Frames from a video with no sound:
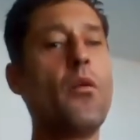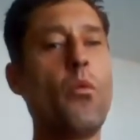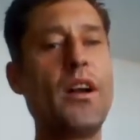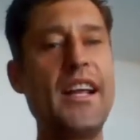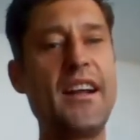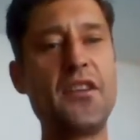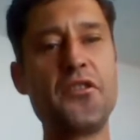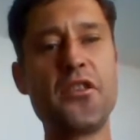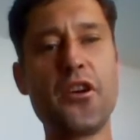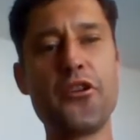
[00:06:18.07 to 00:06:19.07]

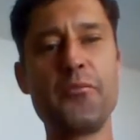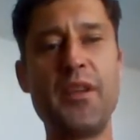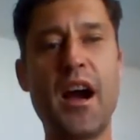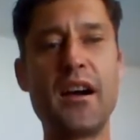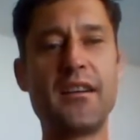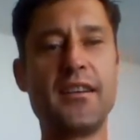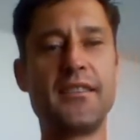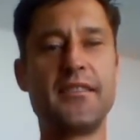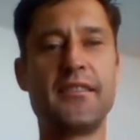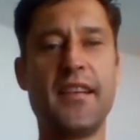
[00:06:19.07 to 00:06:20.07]
1-800-HERB-DOC.
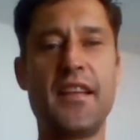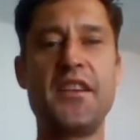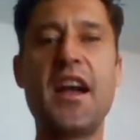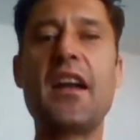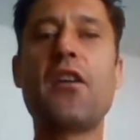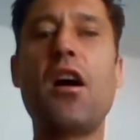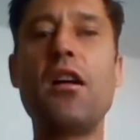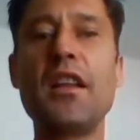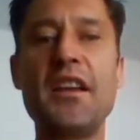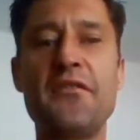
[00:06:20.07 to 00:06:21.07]
And you got to
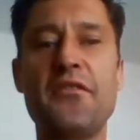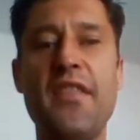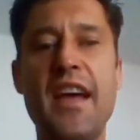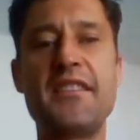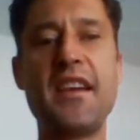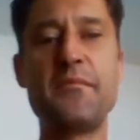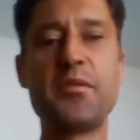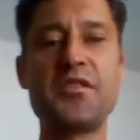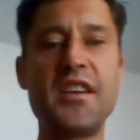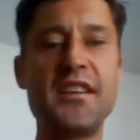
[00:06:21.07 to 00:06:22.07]
call in for that
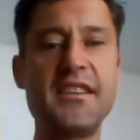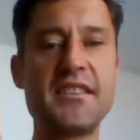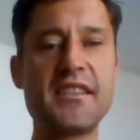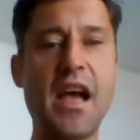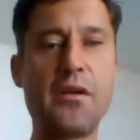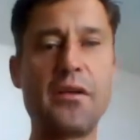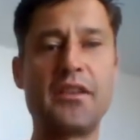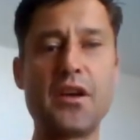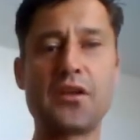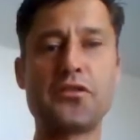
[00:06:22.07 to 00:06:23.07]
10% discount
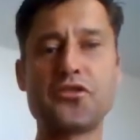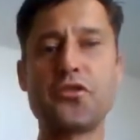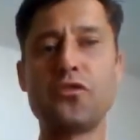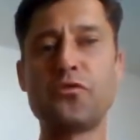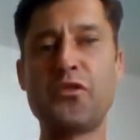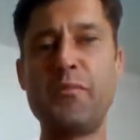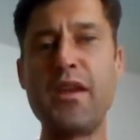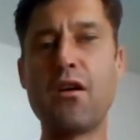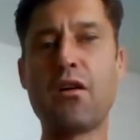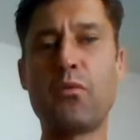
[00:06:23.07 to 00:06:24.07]
at Dr. Schultz with
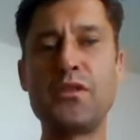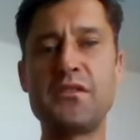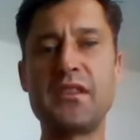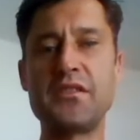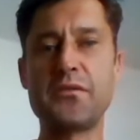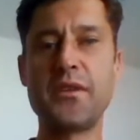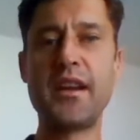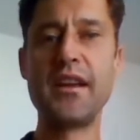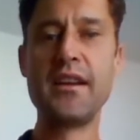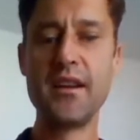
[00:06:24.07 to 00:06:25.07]

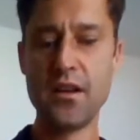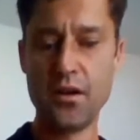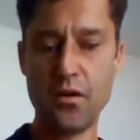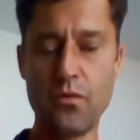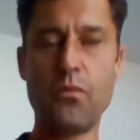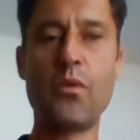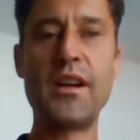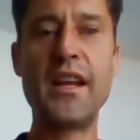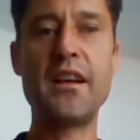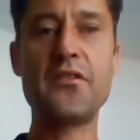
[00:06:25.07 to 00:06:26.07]
PR163.
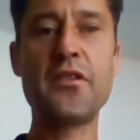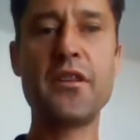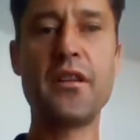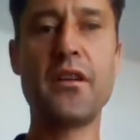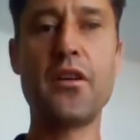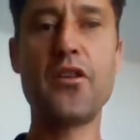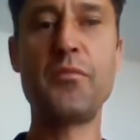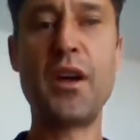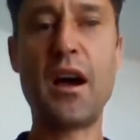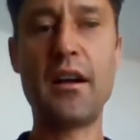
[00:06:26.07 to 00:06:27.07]

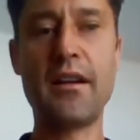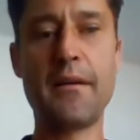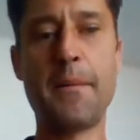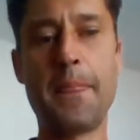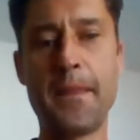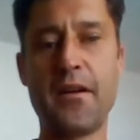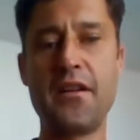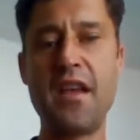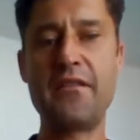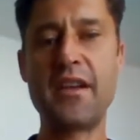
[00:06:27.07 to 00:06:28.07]
1-800-HERB-DOC. All
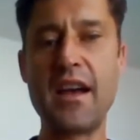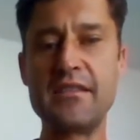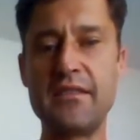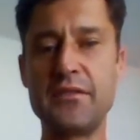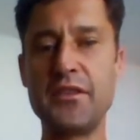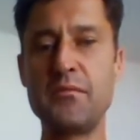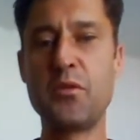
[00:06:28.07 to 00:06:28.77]
right, you guys have a good